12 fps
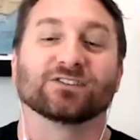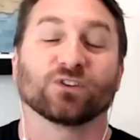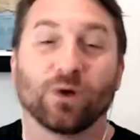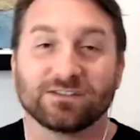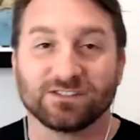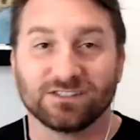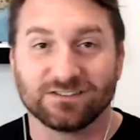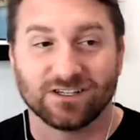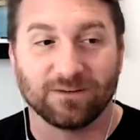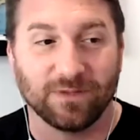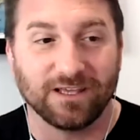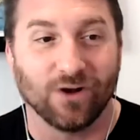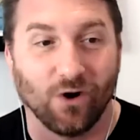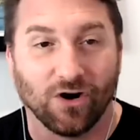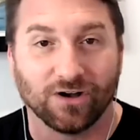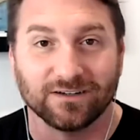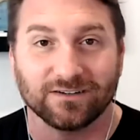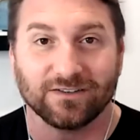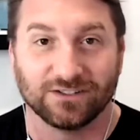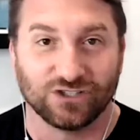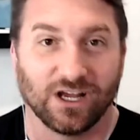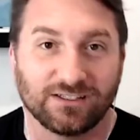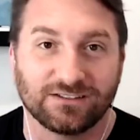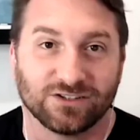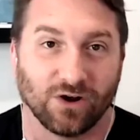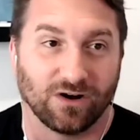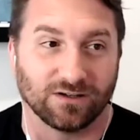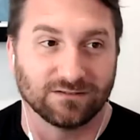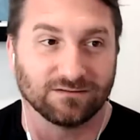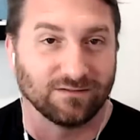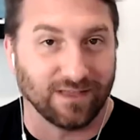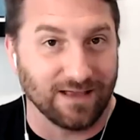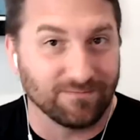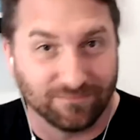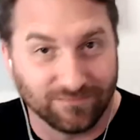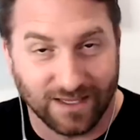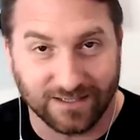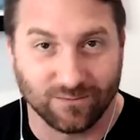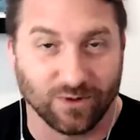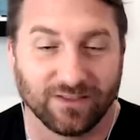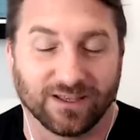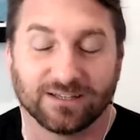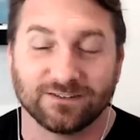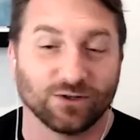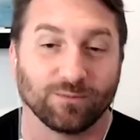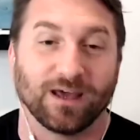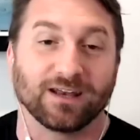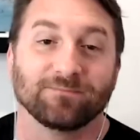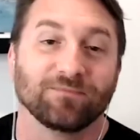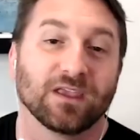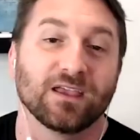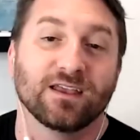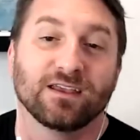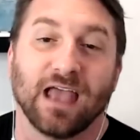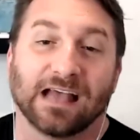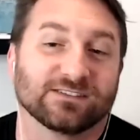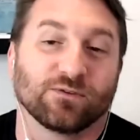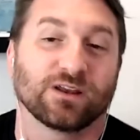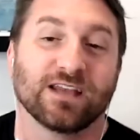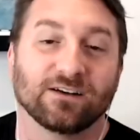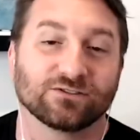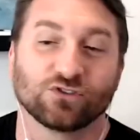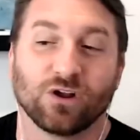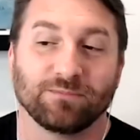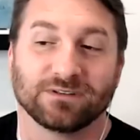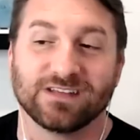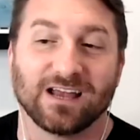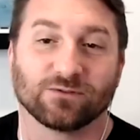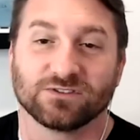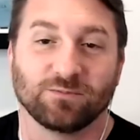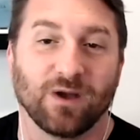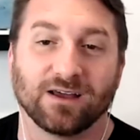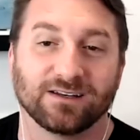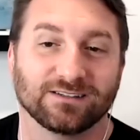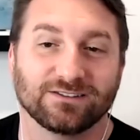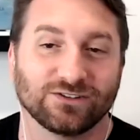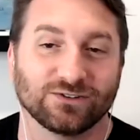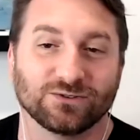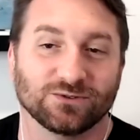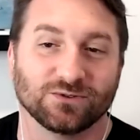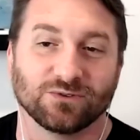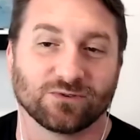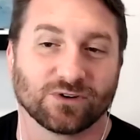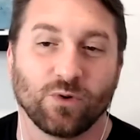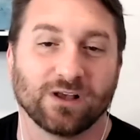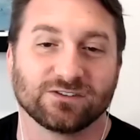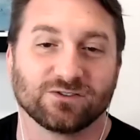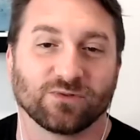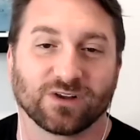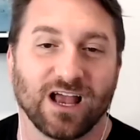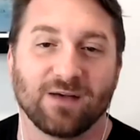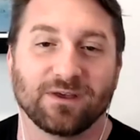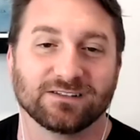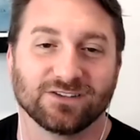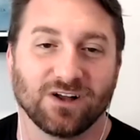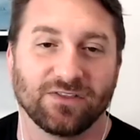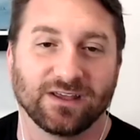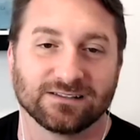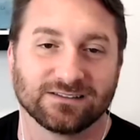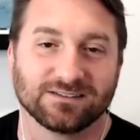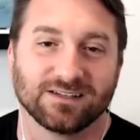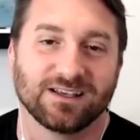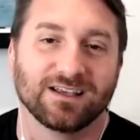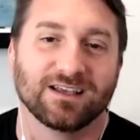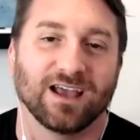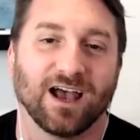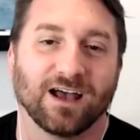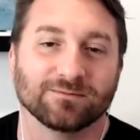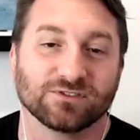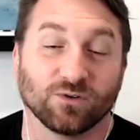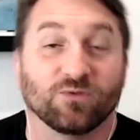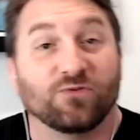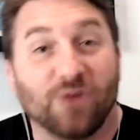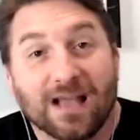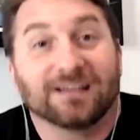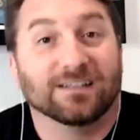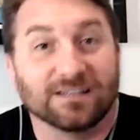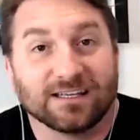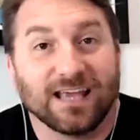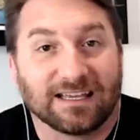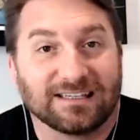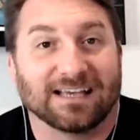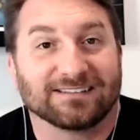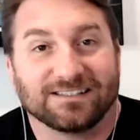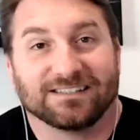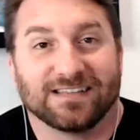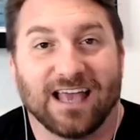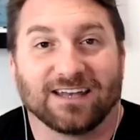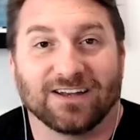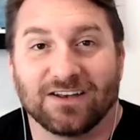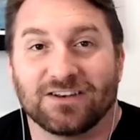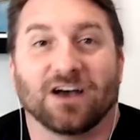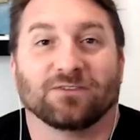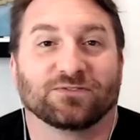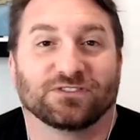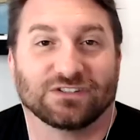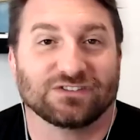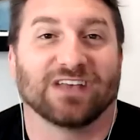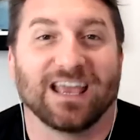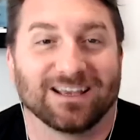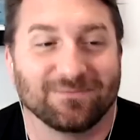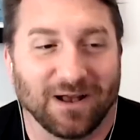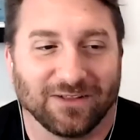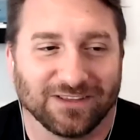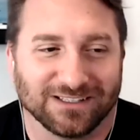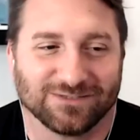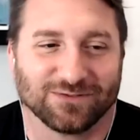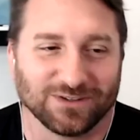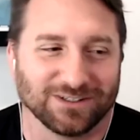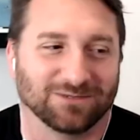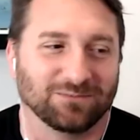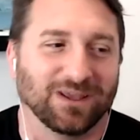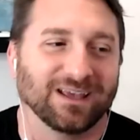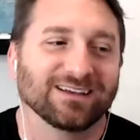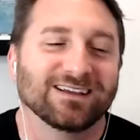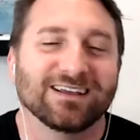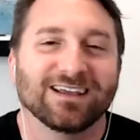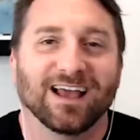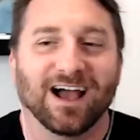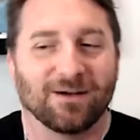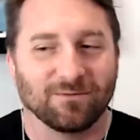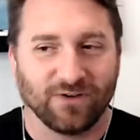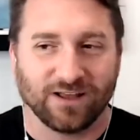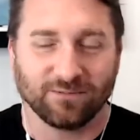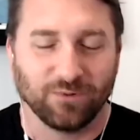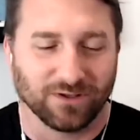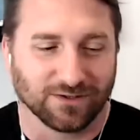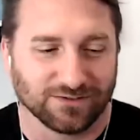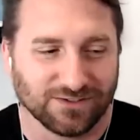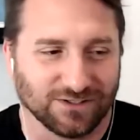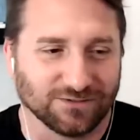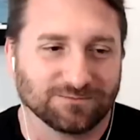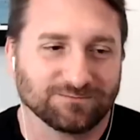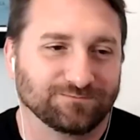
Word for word: The question is going to be on the judge, on them. Like, what are they going to do about it? As of right now, Trump has not responded to requests for comment on this. Um, so finally, I guess he's had enough to say about this for a little bit. Um, oh. Final point goes to you.